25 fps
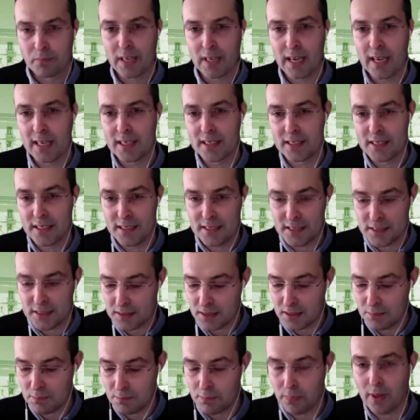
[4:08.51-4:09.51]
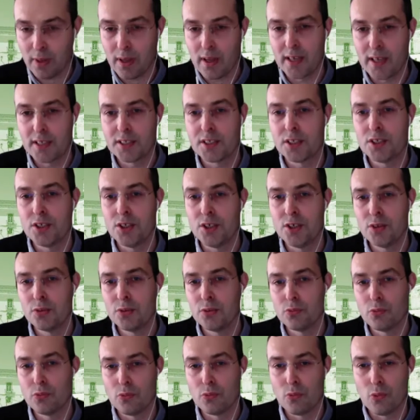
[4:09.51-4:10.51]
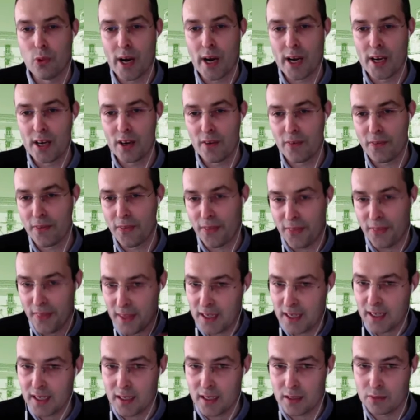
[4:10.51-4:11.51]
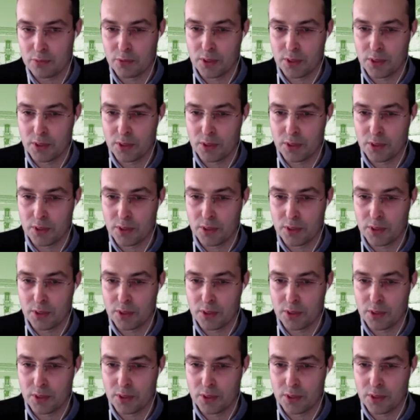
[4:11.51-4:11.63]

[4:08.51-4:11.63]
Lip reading: And this implies a new way of thinking.